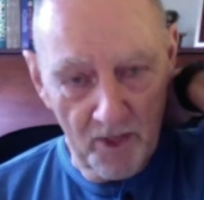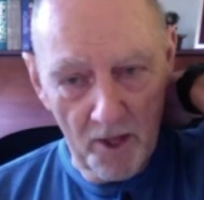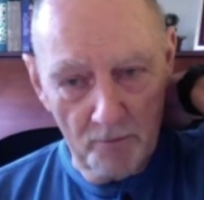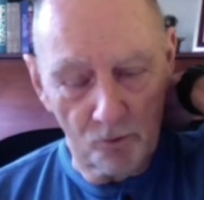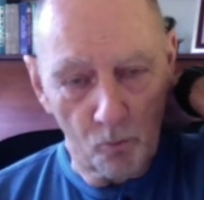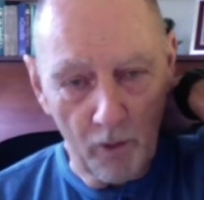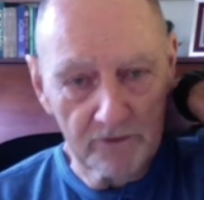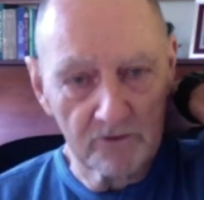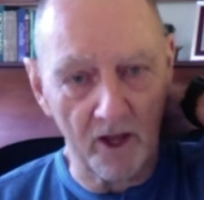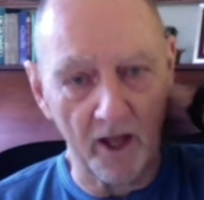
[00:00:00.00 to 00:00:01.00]
But one
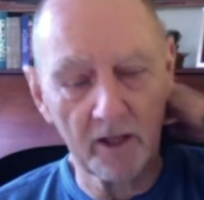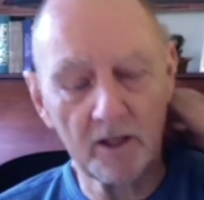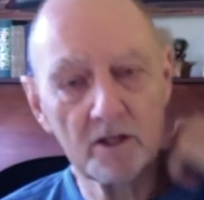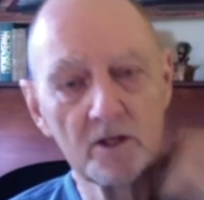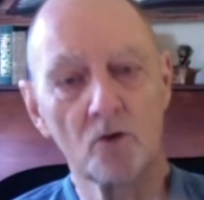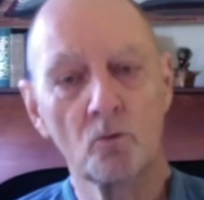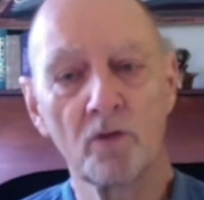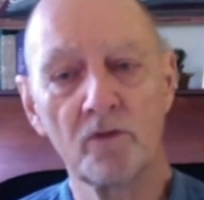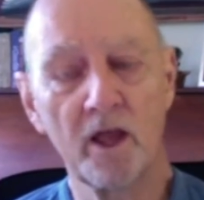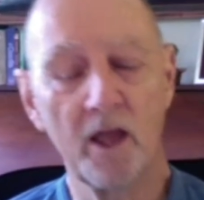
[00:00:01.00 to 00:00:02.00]
day, when
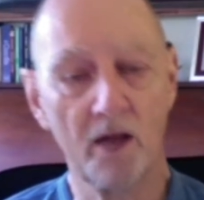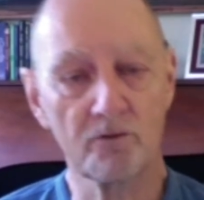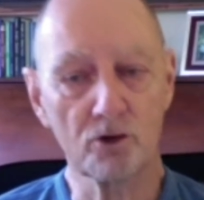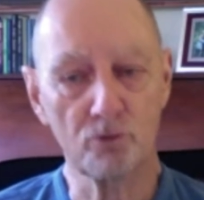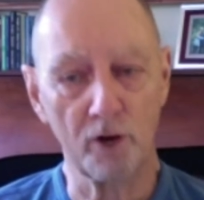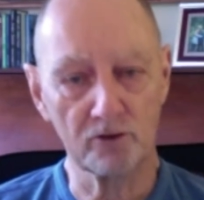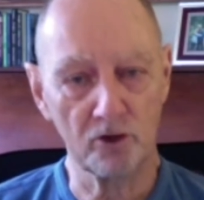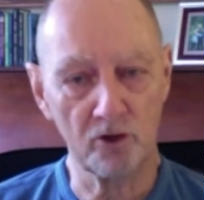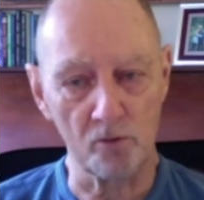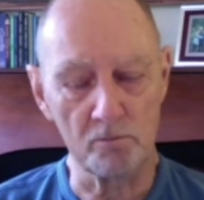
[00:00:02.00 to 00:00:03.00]
they have a greater
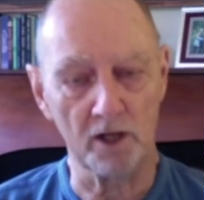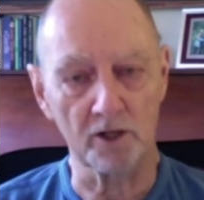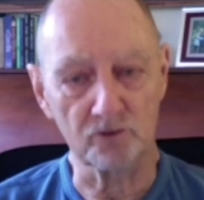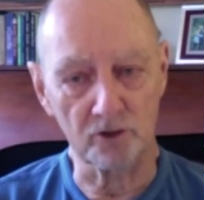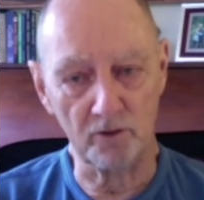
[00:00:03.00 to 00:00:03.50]
humility,